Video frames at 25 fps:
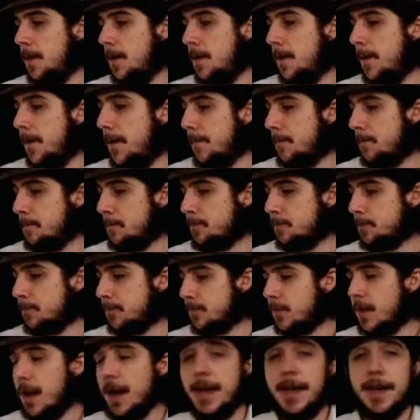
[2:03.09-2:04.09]

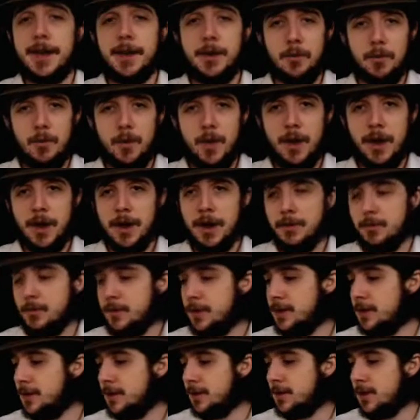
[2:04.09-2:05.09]
I had a wine
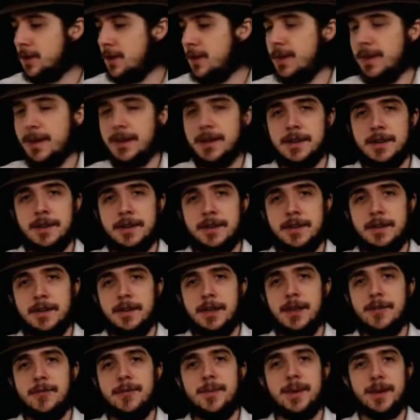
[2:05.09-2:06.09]
recently that
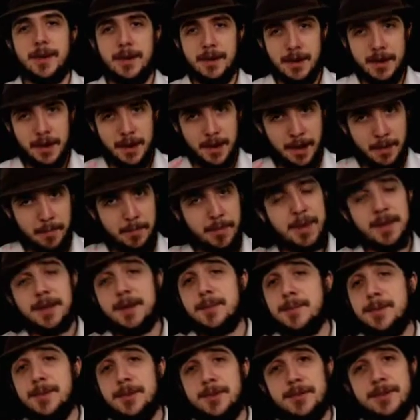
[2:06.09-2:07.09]
gave me a
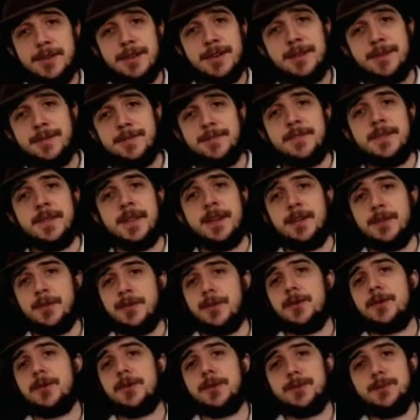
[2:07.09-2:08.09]
pig manure or
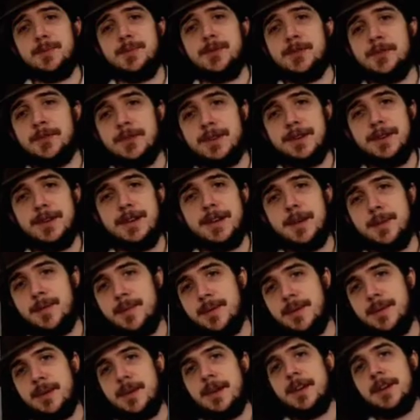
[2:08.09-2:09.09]
horse manure type
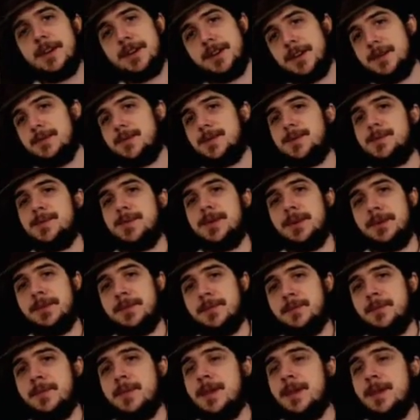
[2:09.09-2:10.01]
smell.